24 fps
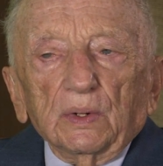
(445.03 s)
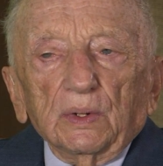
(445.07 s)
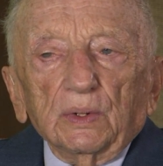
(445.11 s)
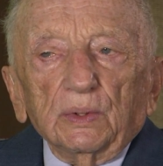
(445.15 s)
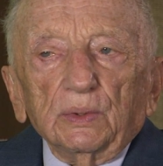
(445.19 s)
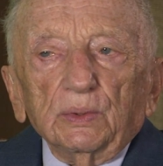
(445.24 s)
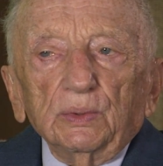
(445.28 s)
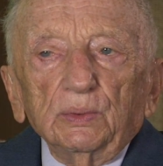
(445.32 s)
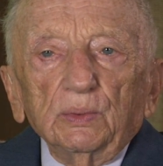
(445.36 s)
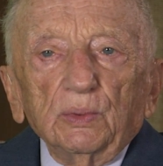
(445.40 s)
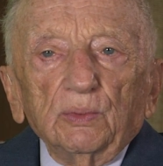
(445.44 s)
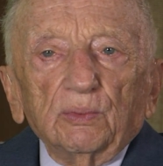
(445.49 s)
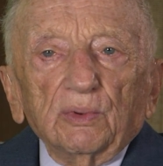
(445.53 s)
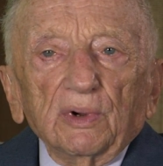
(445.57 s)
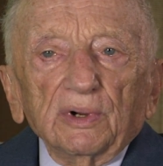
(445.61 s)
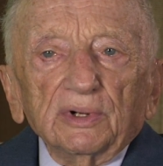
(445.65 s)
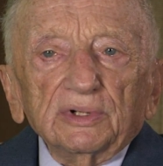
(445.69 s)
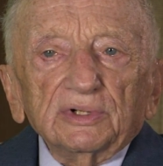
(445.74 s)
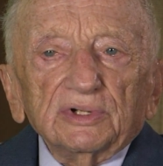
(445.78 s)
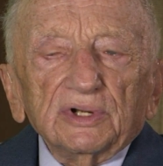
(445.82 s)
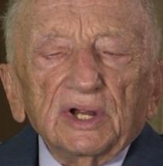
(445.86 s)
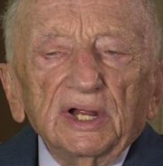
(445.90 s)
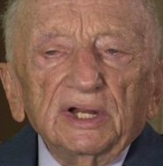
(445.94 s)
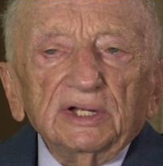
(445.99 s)
you
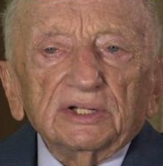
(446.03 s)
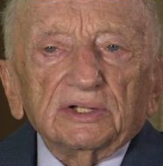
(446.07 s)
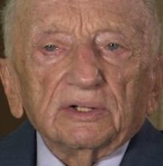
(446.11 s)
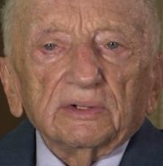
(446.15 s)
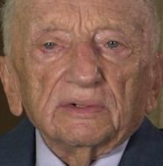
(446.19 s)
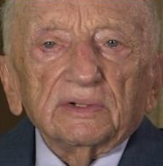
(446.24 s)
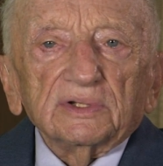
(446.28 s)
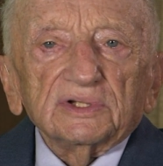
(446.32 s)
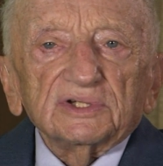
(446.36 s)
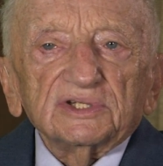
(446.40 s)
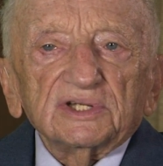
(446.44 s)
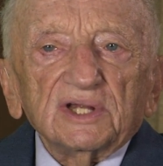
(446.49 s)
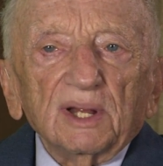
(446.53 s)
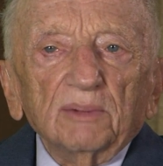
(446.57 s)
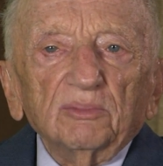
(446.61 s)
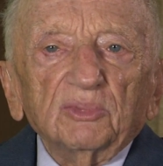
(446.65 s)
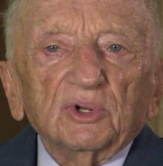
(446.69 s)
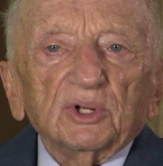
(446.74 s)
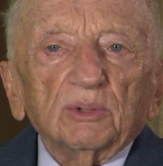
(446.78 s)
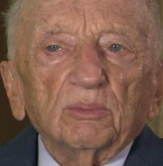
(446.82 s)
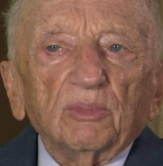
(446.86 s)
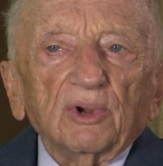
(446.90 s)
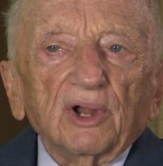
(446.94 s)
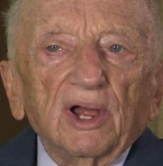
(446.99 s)
run into the
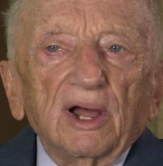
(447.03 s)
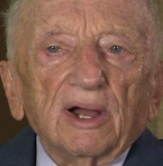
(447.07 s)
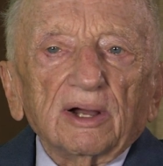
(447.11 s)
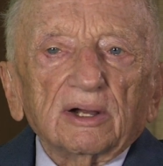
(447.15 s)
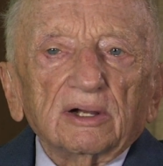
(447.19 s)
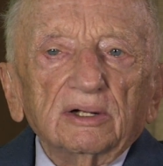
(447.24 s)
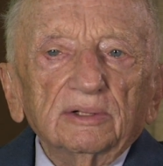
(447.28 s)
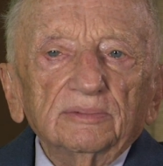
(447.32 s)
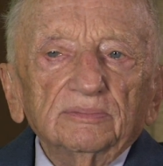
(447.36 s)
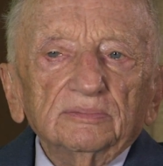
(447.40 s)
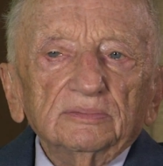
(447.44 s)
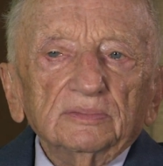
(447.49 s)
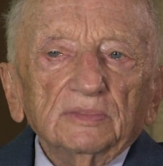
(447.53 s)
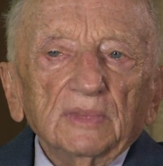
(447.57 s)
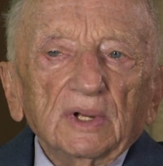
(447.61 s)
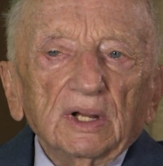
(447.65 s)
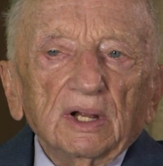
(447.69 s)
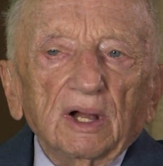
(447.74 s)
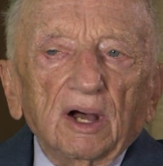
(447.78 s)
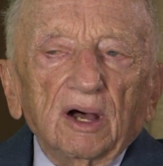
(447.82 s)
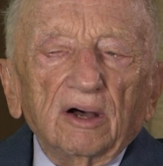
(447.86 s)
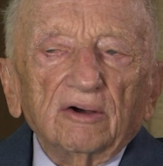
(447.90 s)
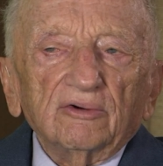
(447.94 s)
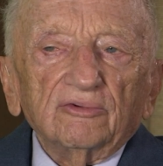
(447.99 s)
stumbling block
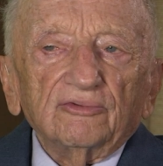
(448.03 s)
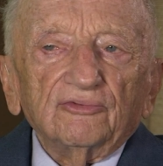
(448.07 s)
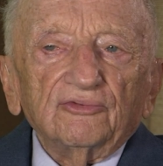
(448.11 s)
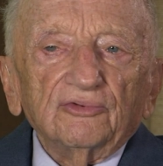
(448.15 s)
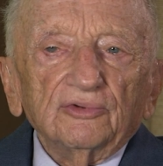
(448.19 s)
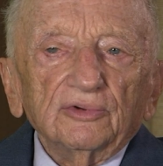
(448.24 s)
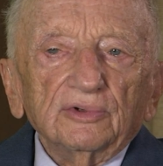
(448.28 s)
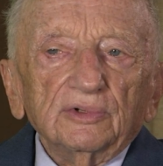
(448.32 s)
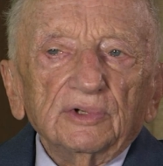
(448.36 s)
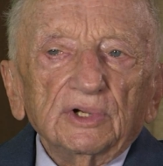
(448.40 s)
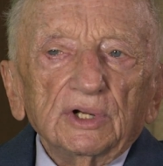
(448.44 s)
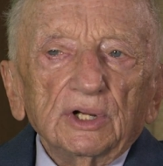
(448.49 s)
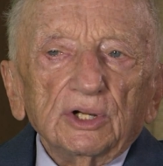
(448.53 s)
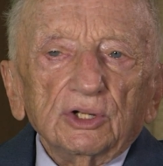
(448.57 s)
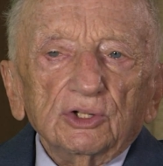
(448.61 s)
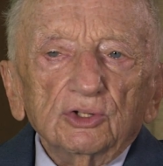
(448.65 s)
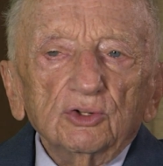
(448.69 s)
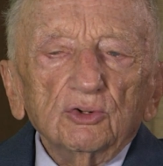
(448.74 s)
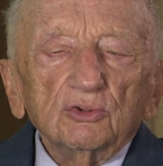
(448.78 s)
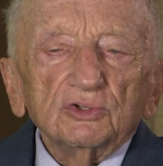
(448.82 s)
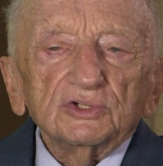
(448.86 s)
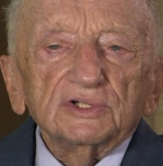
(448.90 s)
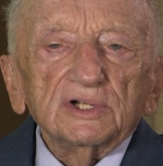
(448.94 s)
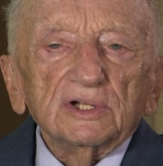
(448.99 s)
of
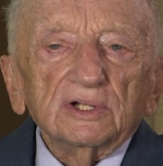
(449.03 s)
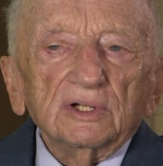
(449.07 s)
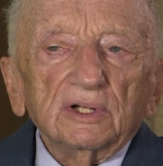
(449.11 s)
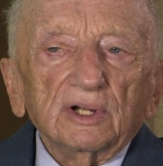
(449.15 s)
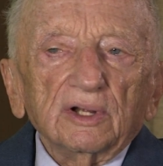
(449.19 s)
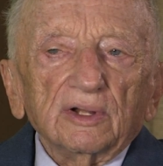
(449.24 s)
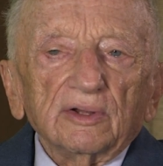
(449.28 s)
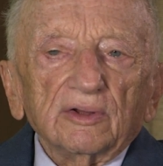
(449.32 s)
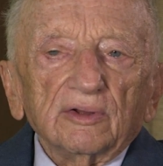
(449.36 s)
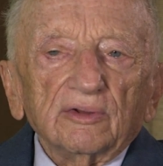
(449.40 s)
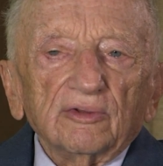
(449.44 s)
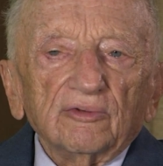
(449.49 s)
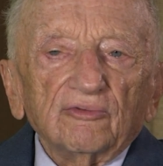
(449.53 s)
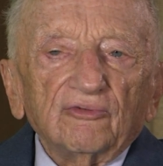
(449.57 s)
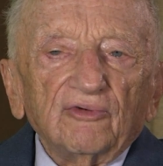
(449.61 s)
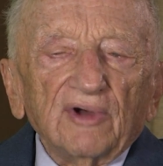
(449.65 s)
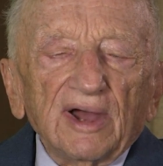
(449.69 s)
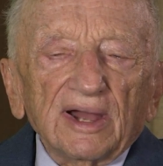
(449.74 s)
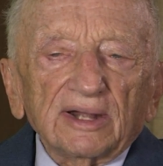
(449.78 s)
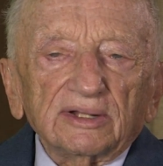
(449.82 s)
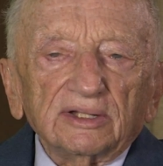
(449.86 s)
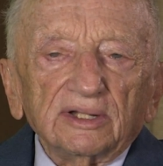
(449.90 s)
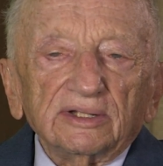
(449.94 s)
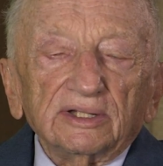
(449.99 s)
using the
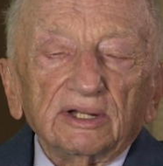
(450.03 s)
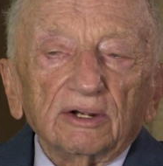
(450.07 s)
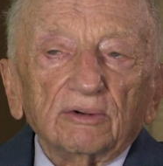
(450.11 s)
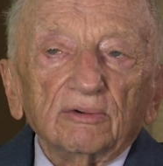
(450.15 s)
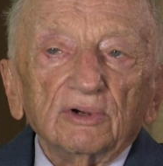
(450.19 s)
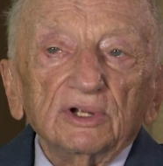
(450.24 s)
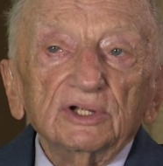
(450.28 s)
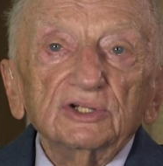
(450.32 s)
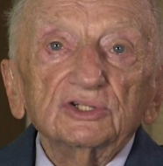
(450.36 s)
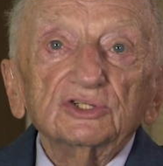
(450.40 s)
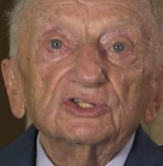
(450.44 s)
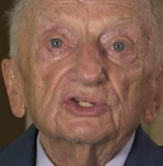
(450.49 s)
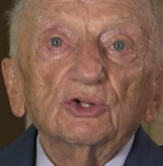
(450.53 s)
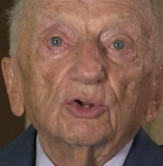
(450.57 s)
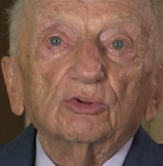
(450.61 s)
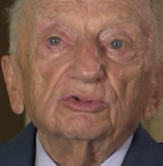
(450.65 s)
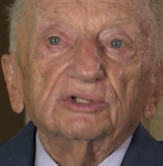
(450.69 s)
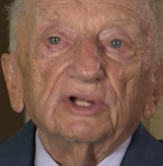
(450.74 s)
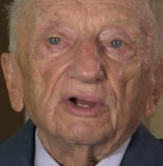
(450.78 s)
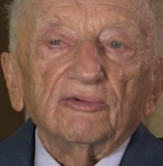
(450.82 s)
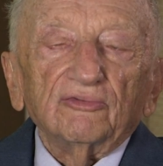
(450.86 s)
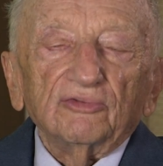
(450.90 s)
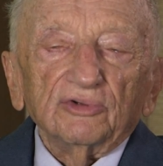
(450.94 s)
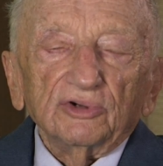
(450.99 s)
fact that there is no
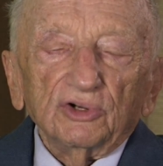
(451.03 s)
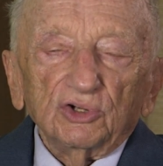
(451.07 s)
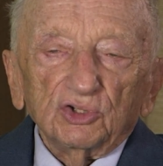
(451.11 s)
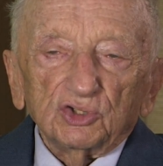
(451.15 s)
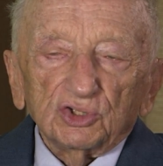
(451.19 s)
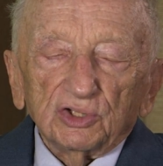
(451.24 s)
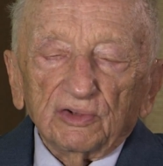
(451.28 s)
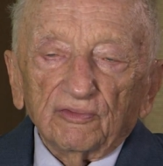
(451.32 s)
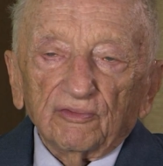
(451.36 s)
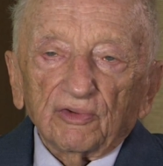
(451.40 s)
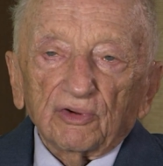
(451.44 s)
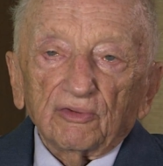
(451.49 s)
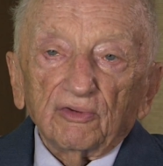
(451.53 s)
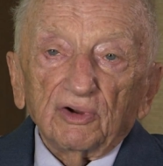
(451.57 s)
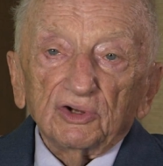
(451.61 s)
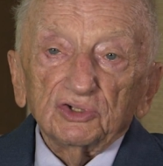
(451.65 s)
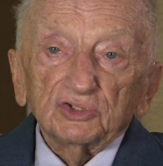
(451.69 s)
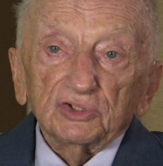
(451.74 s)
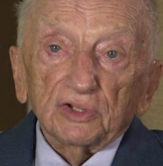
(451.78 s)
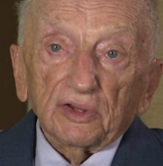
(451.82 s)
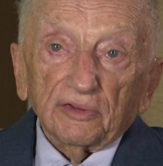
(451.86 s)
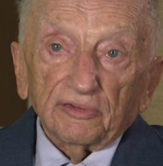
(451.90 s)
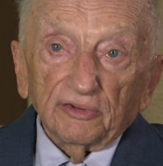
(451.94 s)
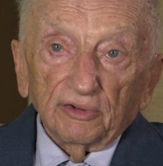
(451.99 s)
definition of
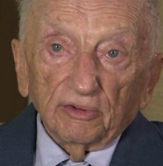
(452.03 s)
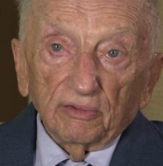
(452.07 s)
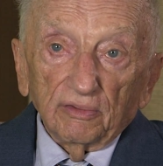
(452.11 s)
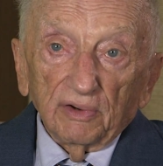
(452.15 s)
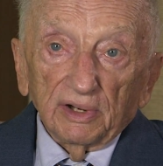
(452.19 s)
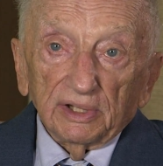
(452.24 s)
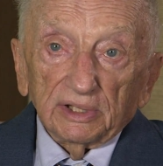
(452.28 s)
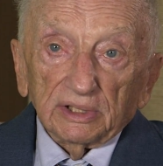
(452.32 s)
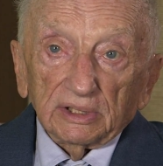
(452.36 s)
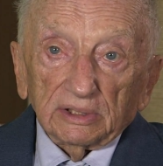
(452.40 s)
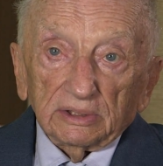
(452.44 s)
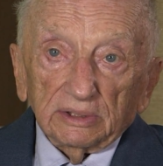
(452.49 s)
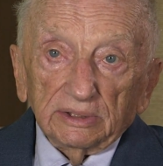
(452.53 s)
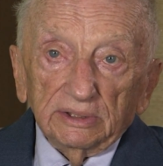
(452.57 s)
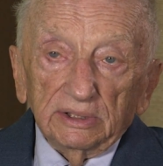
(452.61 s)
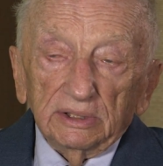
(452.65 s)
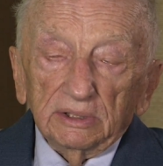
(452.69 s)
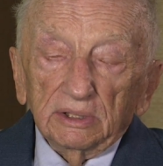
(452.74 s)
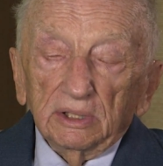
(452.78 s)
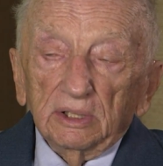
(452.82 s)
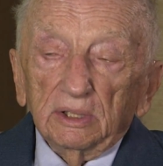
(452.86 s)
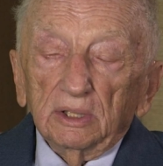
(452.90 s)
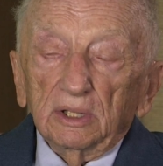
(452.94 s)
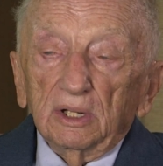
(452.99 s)
aggression theoretically,
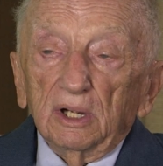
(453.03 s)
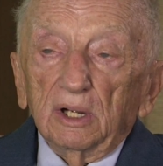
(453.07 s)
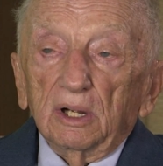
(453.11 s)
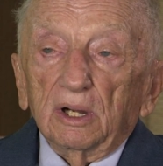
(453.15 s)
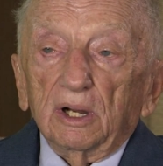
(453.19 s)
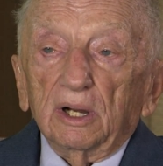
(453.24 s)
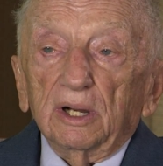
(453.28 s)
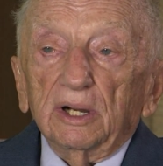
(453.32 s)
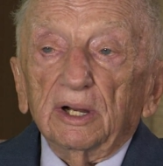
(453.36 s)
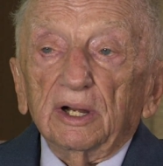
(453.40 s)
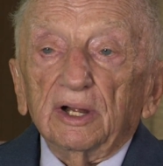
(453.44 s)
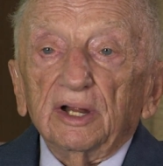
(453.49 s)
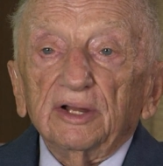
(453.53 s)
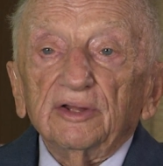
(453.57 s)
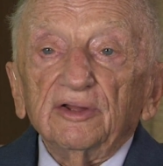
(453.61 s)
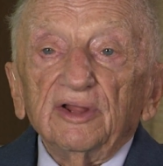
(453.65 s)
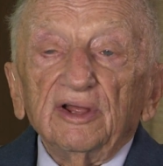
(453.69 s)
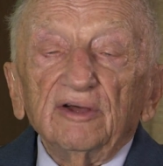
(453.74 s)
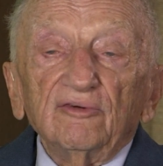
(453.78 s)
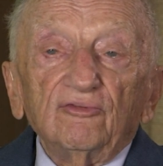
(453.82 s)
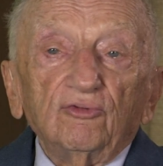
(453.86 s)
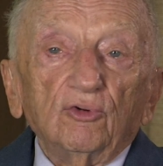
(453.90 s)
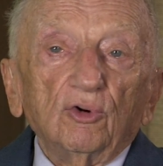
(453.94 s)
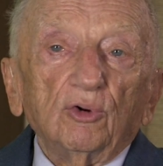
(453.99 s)
and
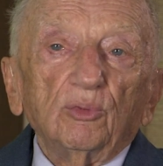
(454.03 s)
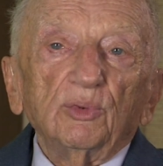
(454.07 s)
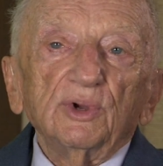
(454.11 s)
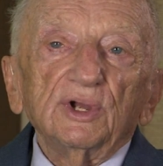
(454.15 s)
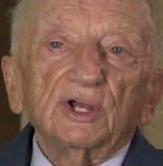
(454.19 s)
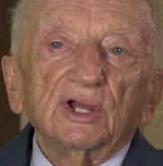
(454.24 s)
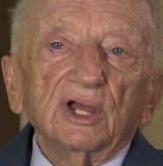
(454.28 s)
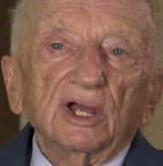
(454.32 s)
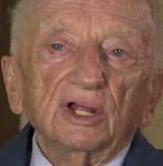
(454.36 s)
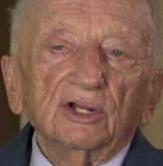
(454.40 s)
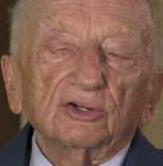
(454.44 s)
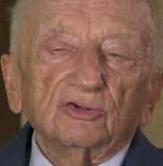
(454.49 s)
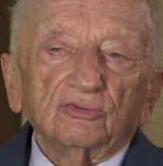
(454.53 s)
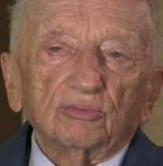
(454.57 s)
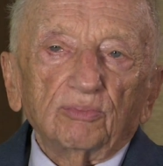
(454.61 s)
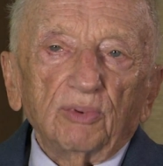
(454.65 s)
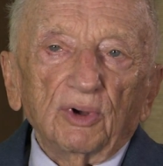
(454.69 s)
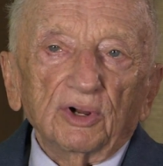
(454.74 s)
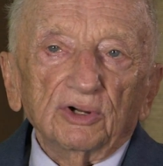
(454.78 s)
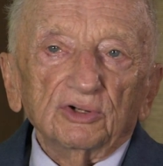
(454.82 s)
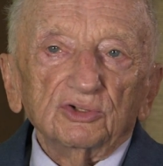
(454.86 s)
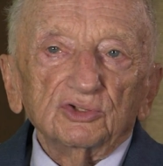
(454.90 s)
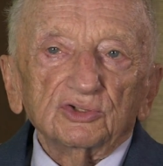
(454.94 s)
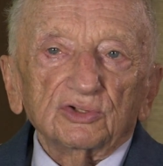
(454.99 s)
therefore we can't
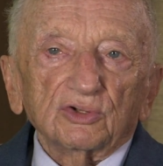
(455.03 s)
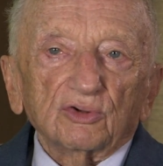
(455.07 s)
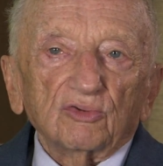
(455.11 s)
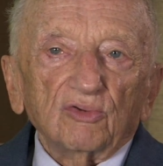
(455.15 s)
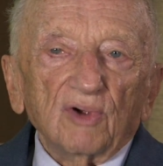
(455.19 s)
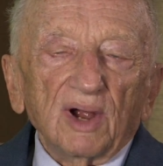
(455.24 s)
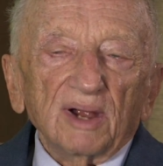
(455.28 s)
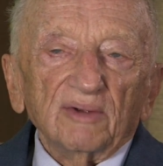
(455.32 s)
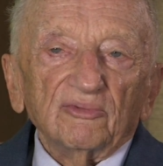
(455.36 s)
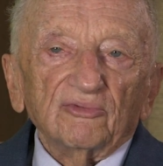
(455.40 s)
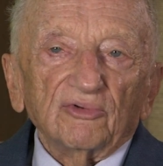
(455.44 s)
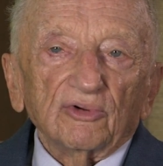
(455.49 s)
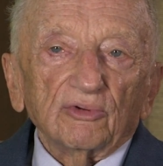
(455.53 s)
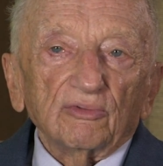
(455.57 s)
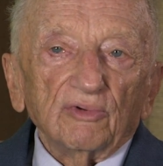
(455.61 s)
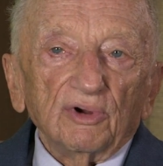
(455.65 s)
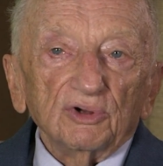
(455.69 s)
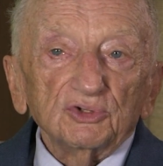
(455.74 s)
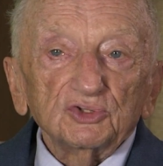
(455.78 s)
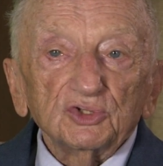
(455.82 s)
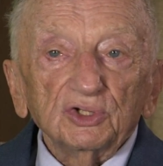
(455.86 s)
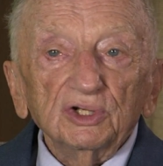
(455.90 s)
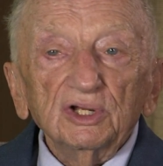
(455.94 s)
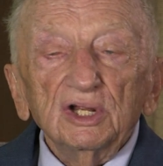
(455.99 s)
punish the crime of
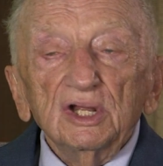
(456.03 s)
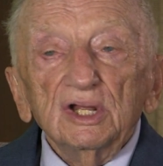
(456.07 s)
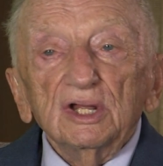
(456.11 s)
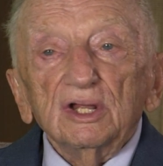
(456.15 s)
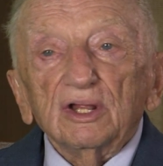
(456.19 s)
aggression.